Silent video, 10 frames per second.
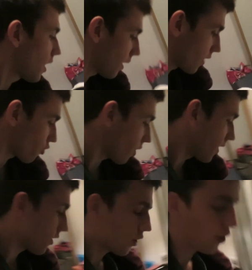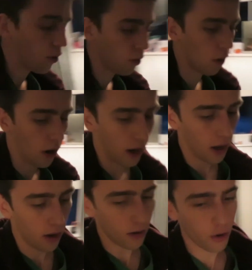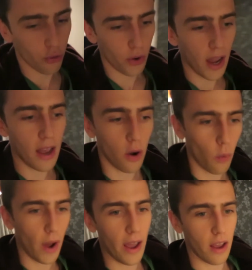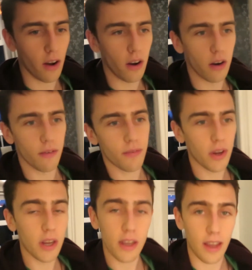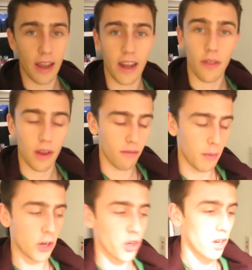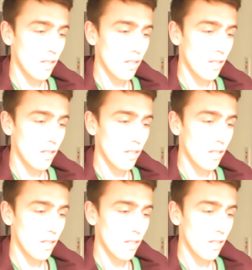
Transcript: I tried to create a way of getting out that information.